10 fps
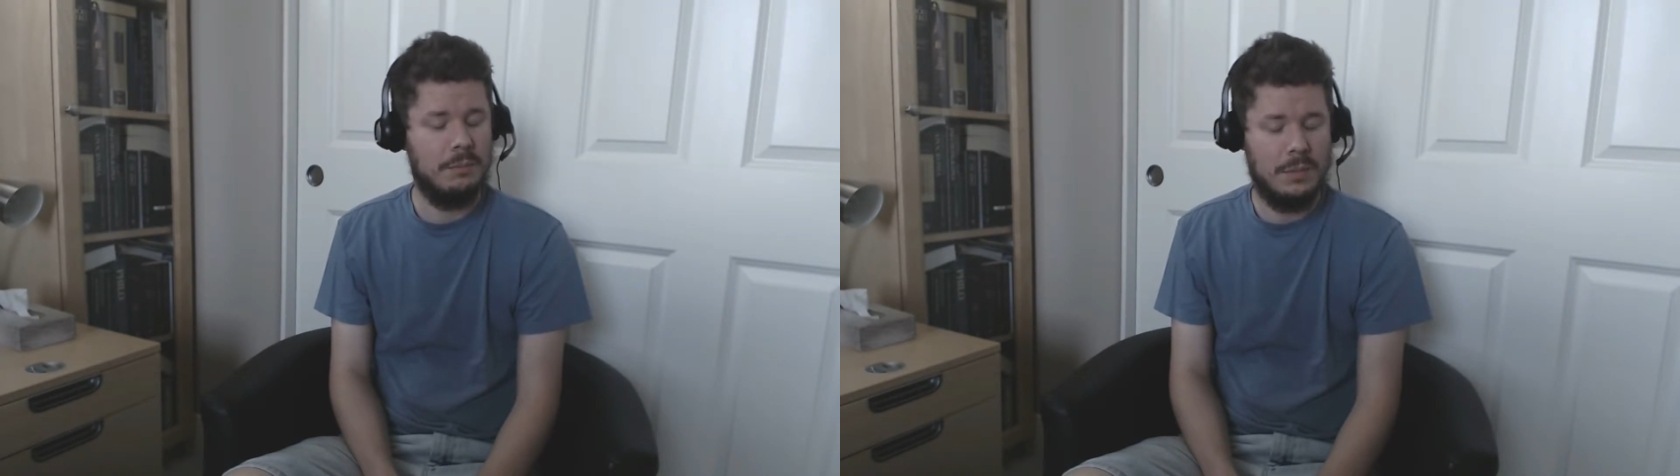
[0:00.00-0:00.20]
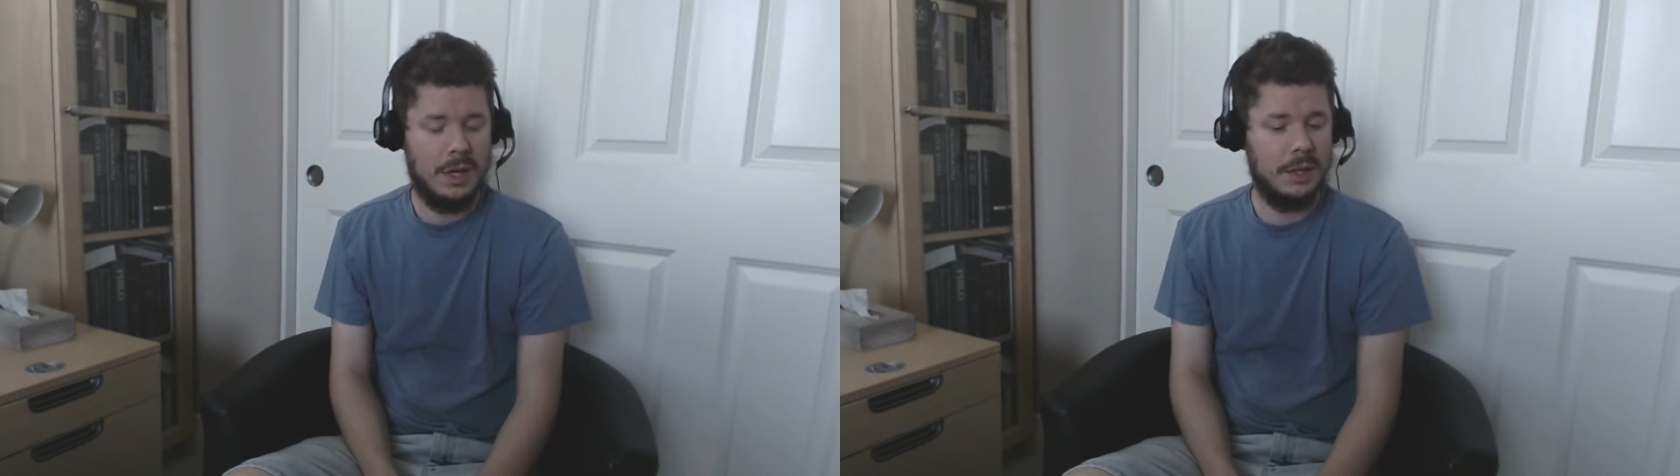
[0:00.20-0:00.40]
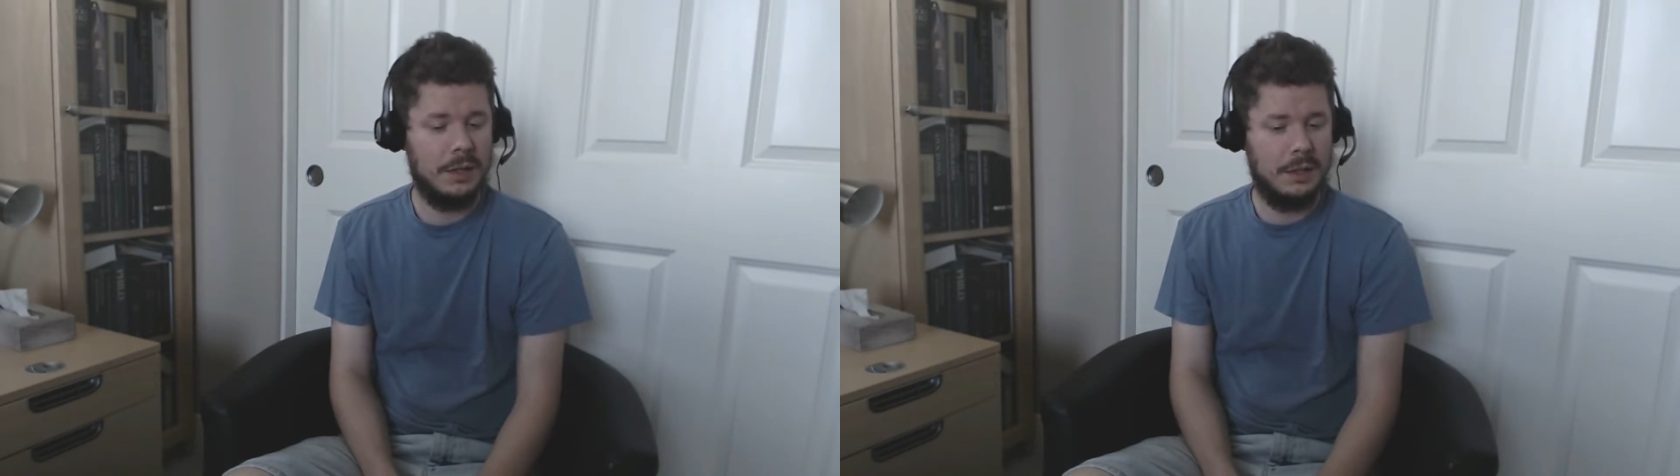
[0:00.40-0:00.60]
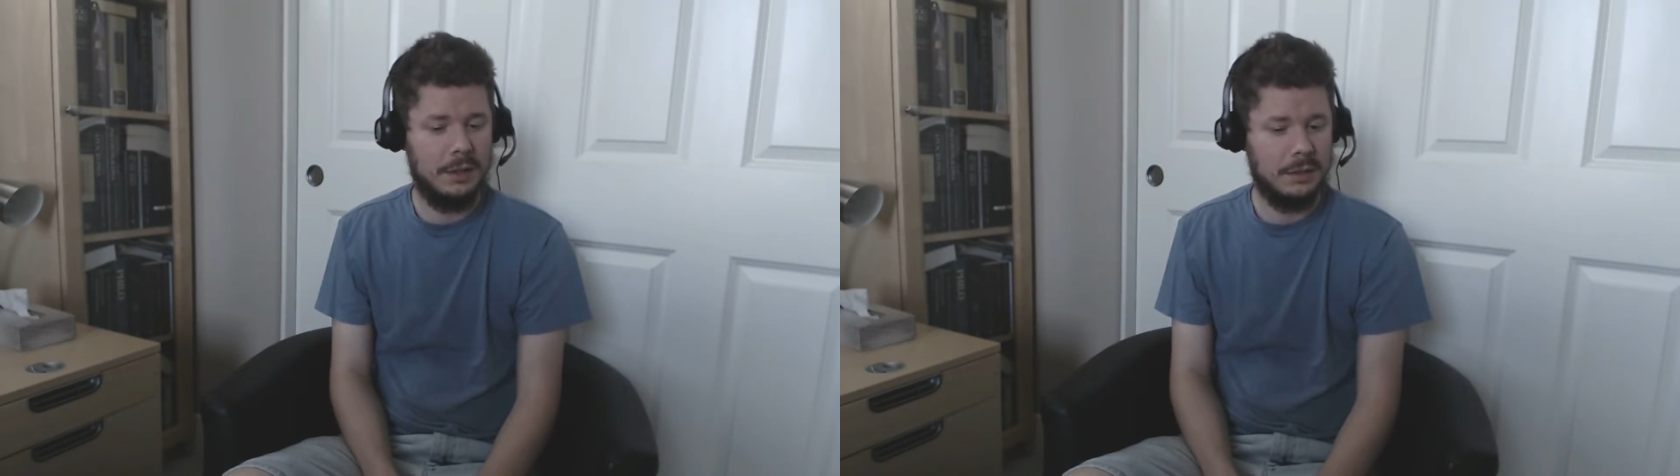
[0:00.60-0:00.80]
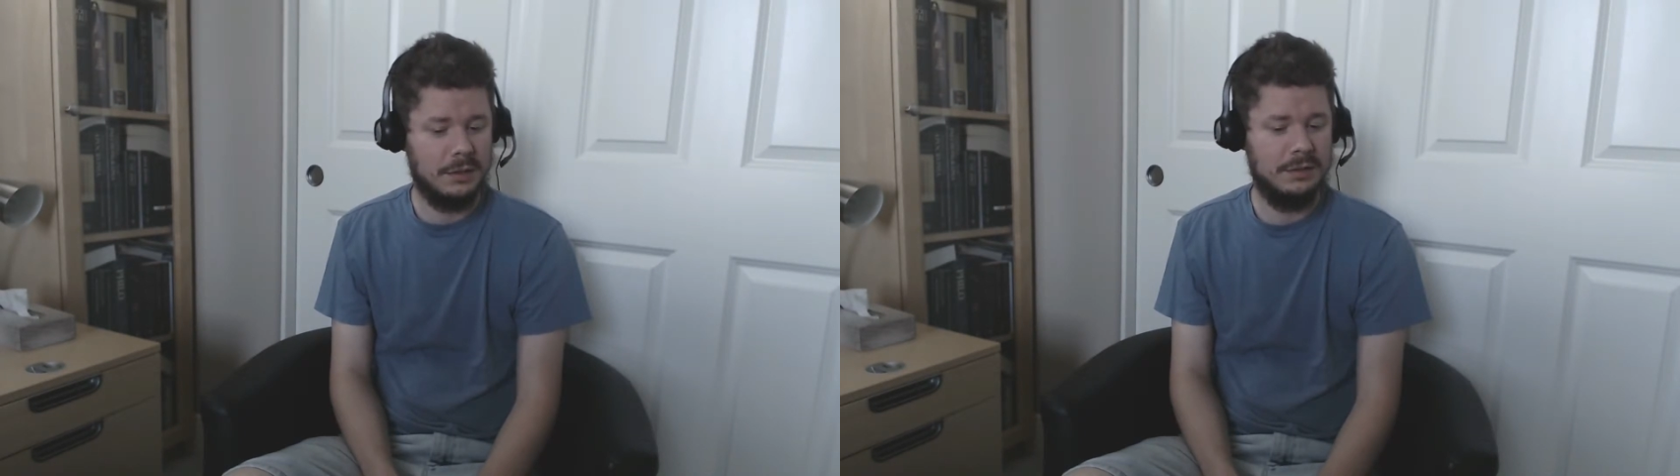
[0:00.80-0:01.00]
my
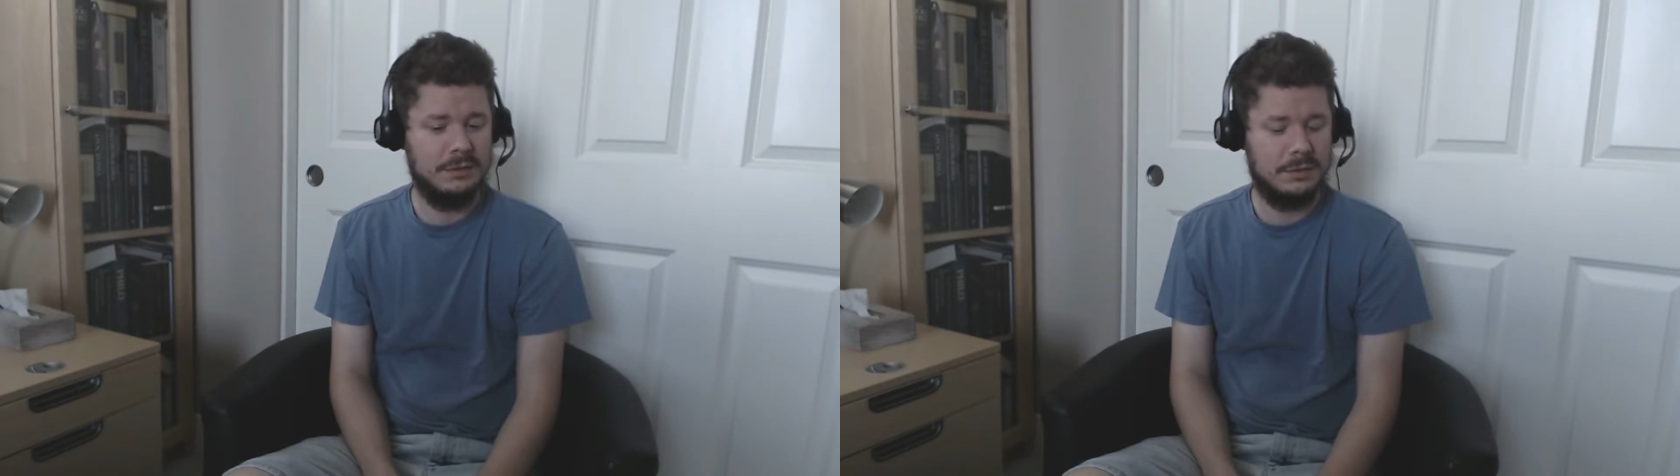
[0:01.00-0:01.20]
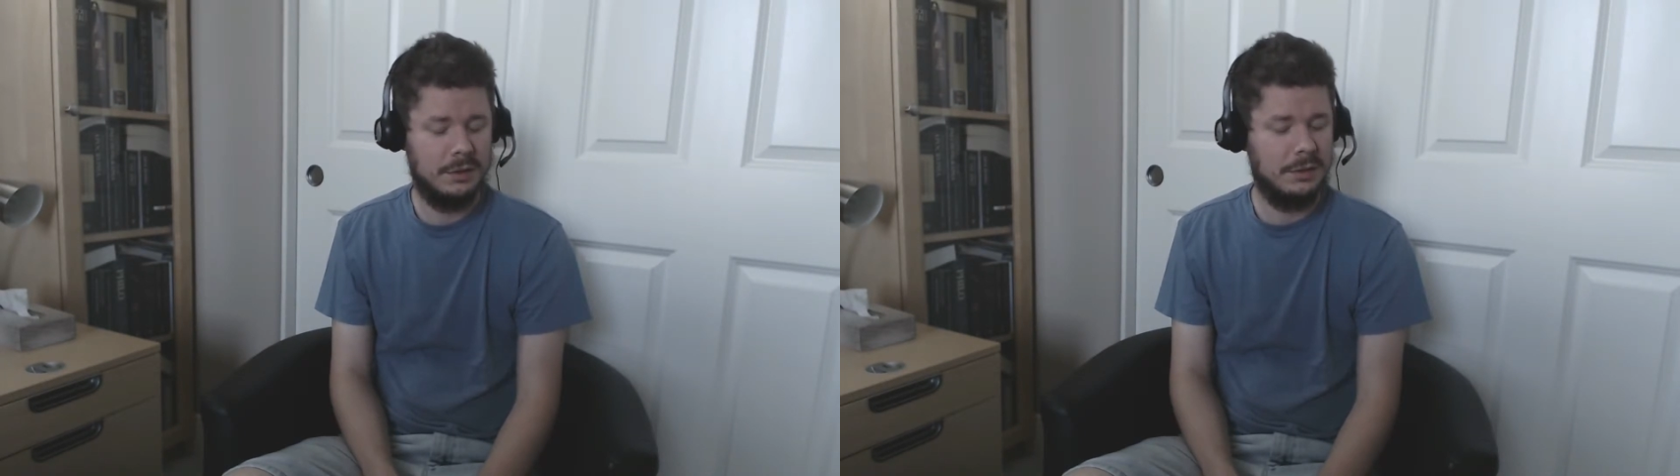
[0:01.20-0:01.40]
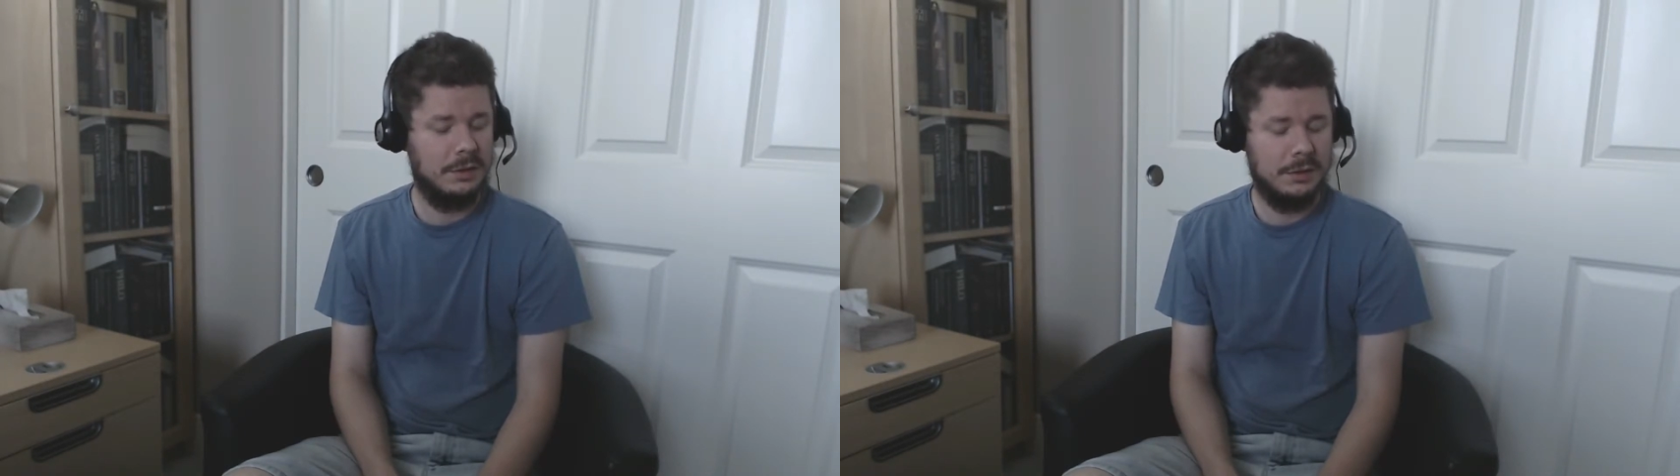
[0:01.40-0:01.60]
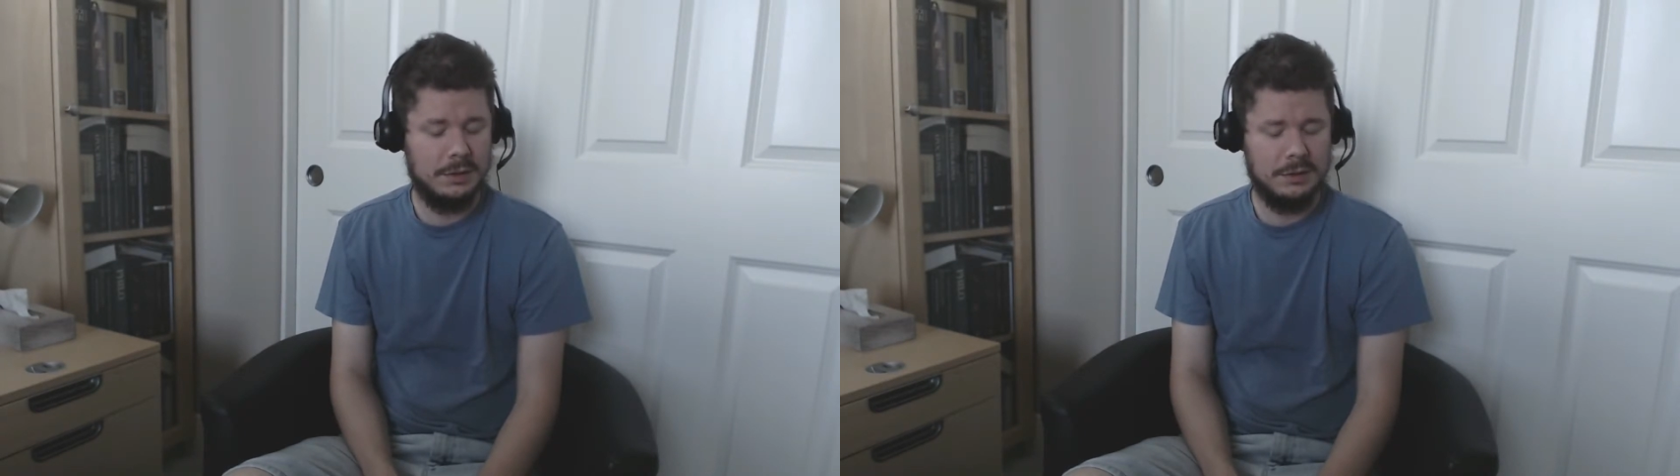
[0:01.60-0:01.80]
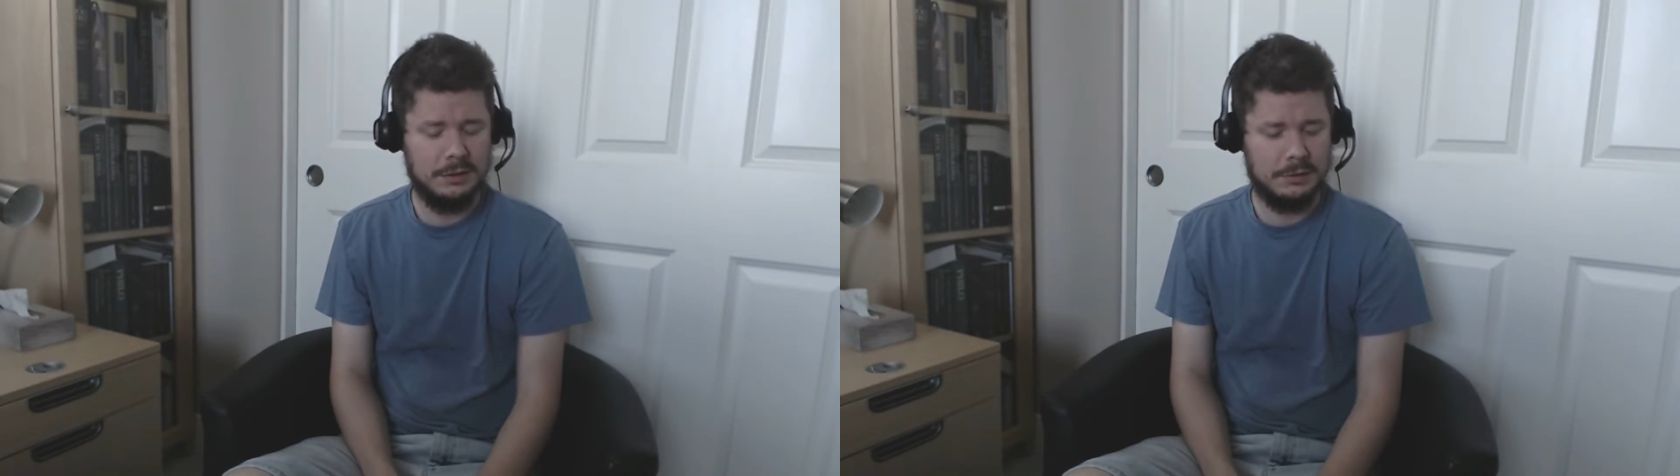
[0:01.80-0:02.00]
goodness
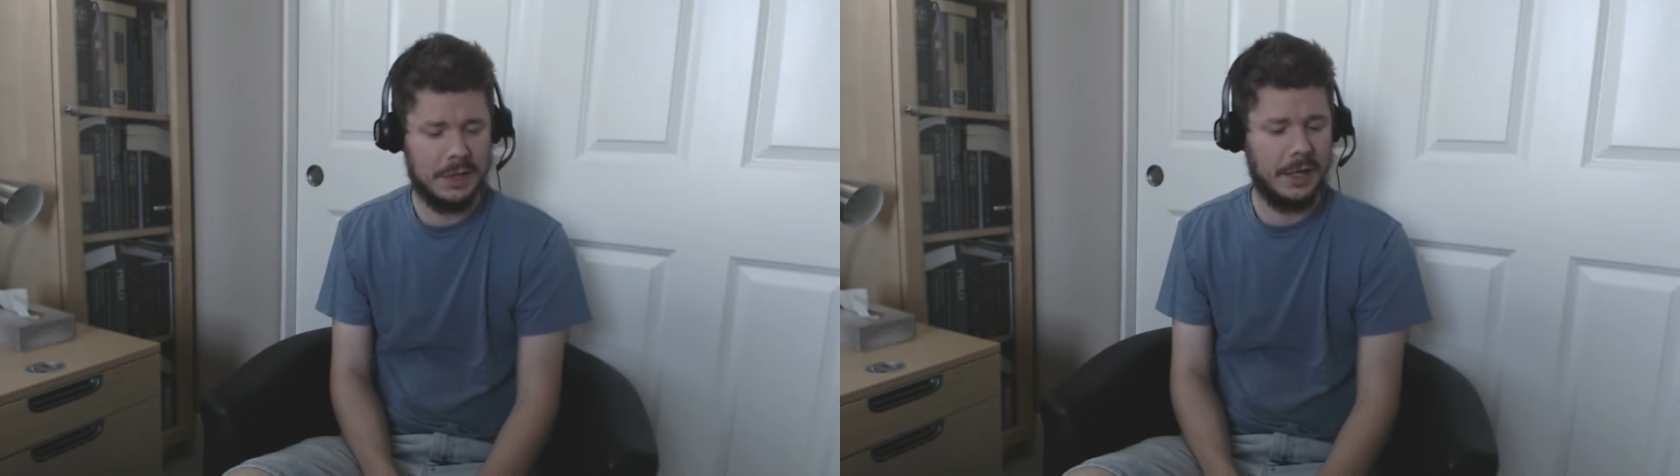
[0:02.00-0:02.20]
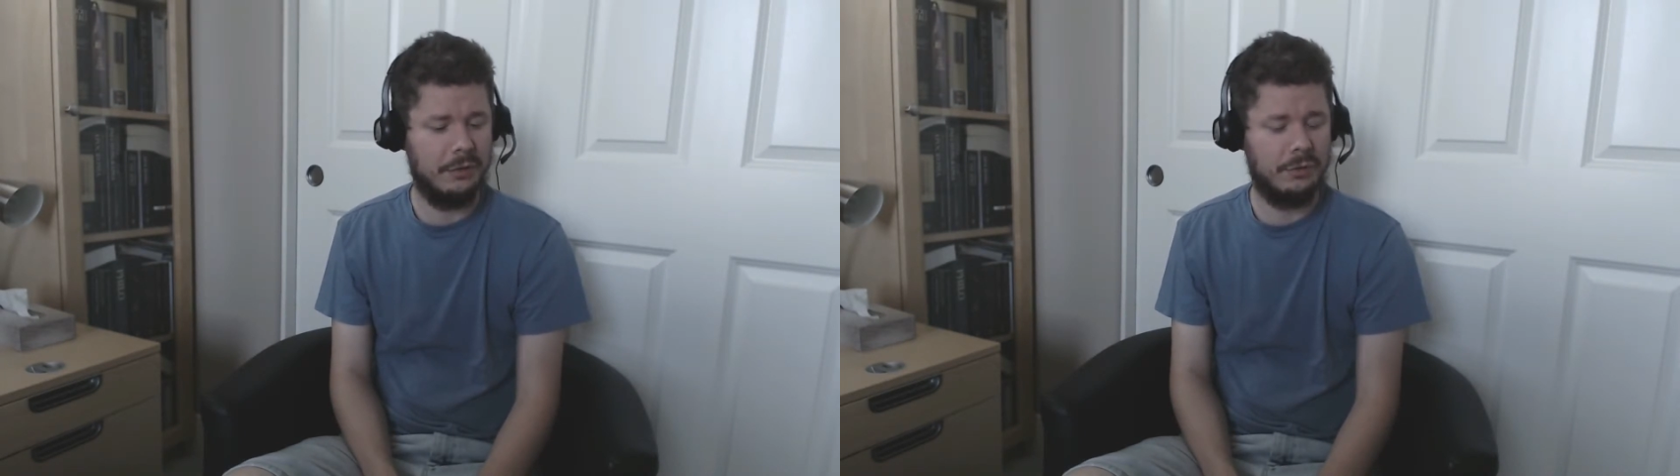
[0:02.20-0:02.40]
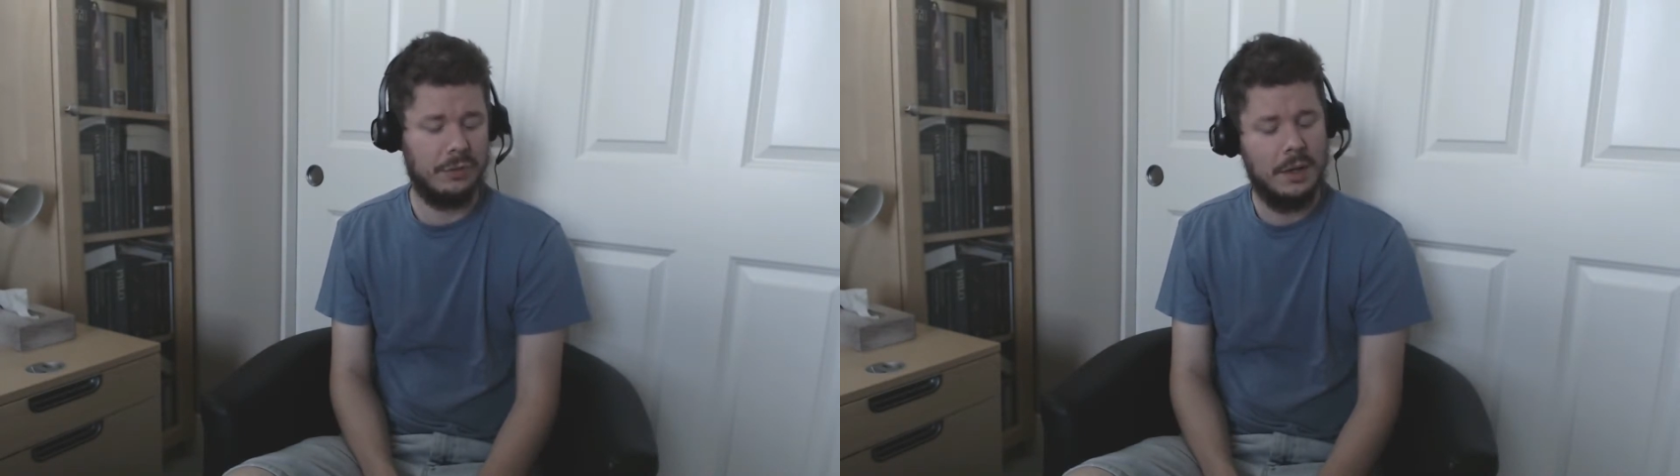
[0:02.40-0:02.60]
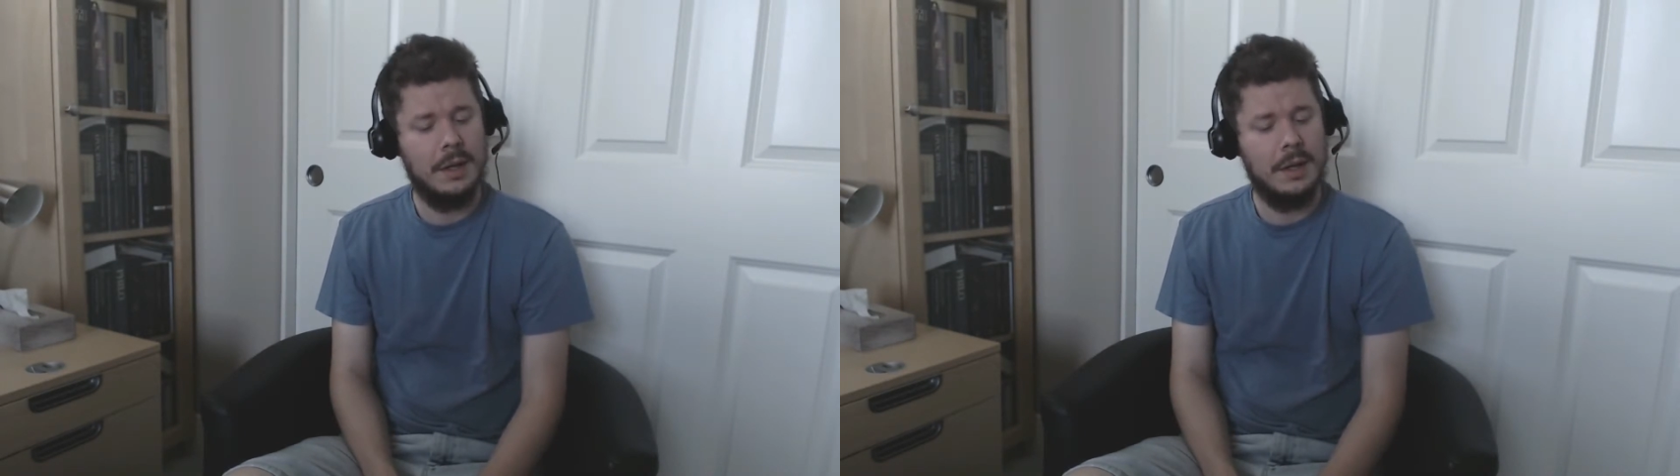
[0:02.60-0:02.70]
sakes,